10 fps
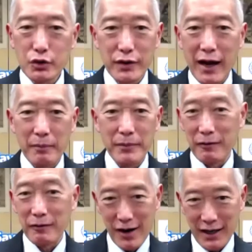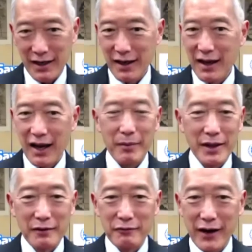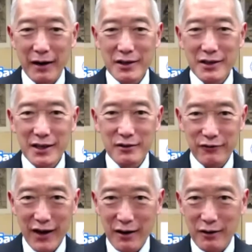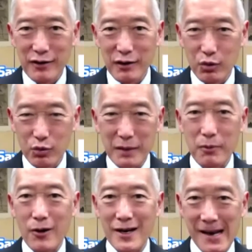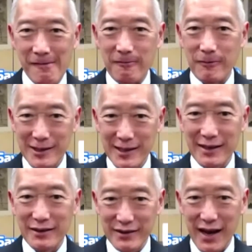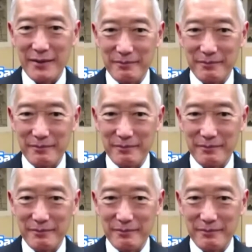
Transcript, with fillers: without being ready, I mean, the virus has found the weak point every single time.